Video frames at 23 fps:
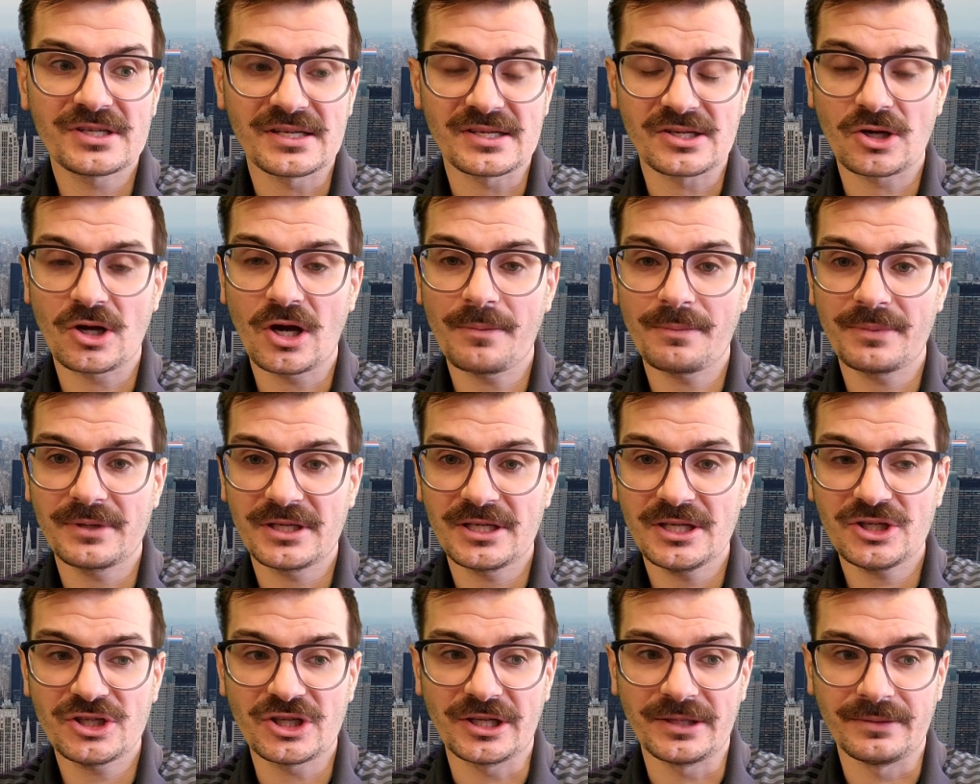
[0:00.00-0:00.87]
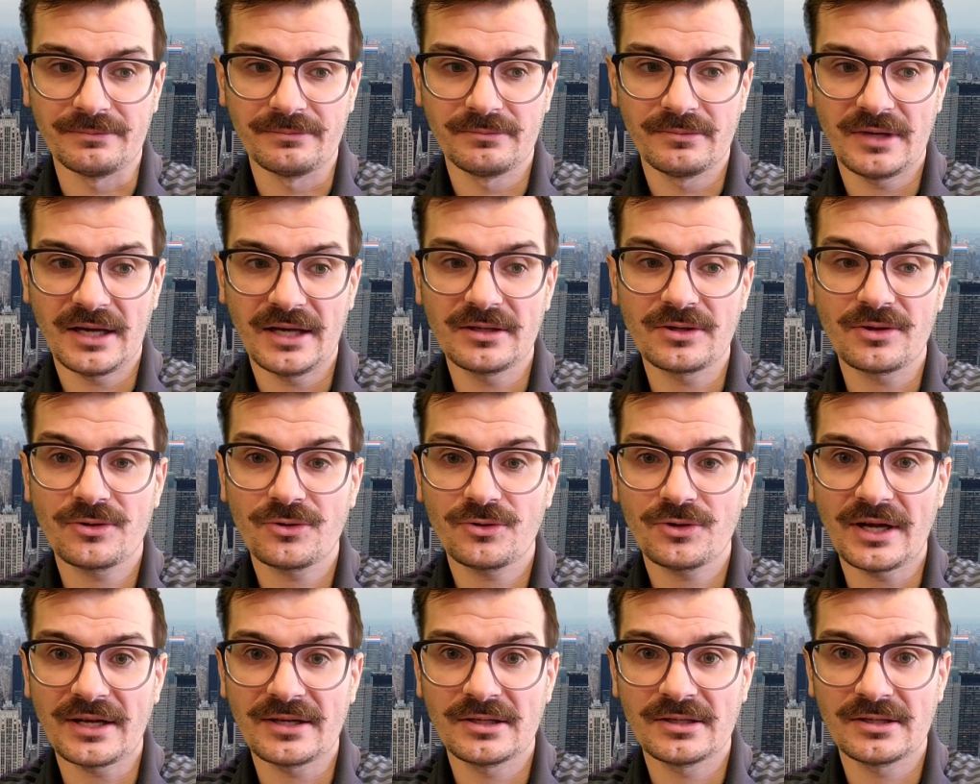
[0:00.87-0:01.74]
as competition and a
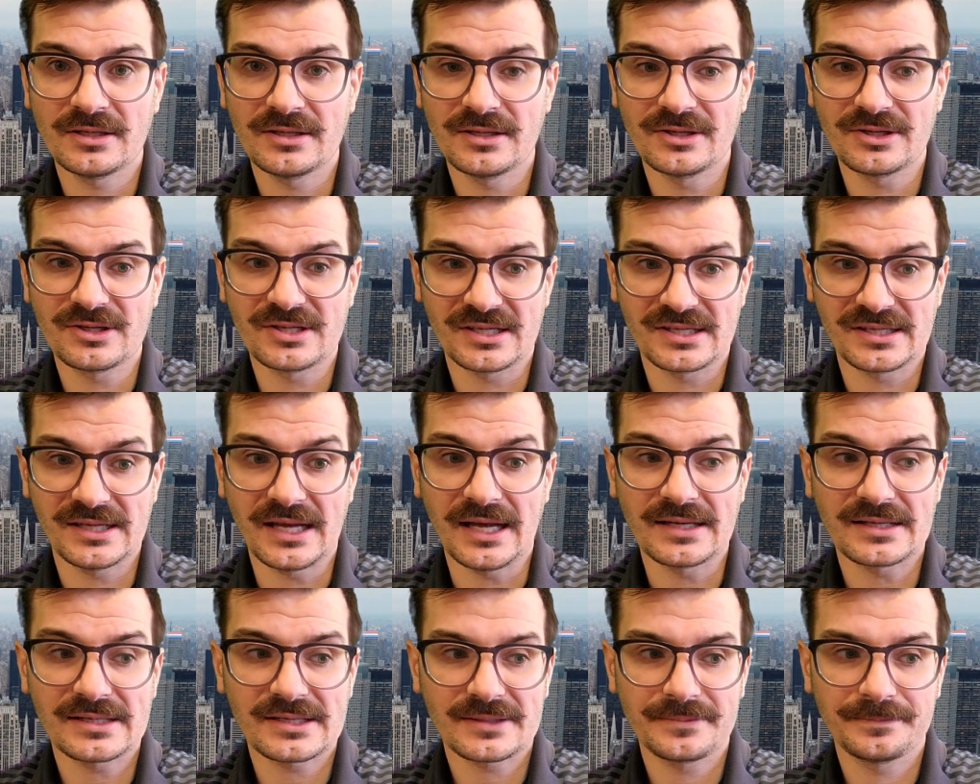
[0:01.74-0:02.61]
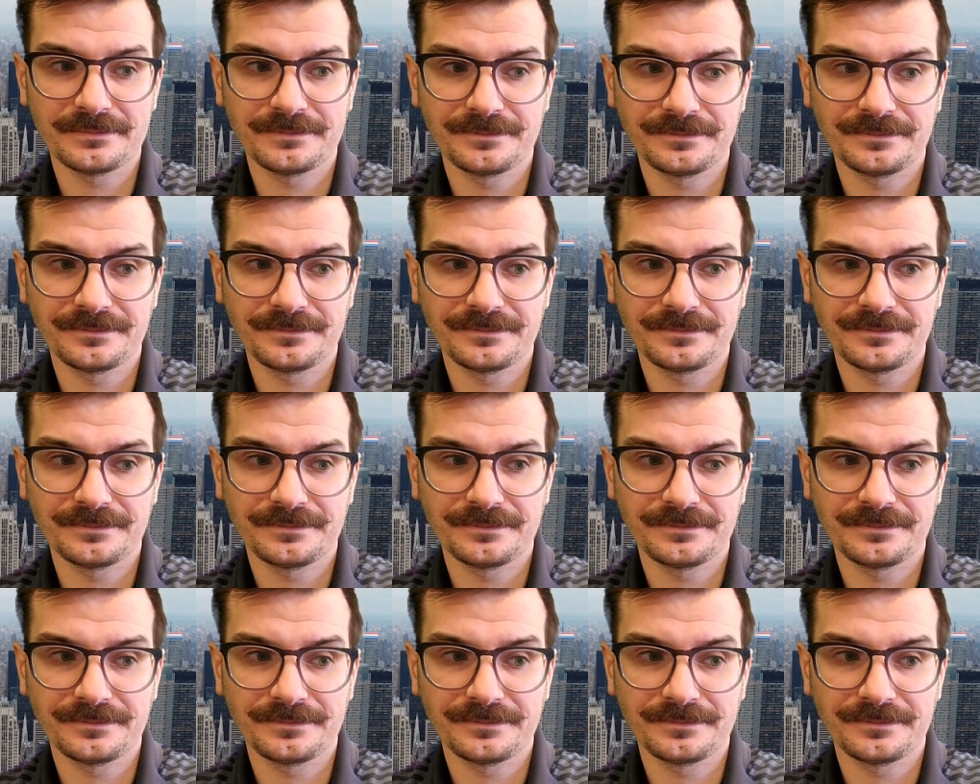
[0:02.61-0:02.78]
threat to their success.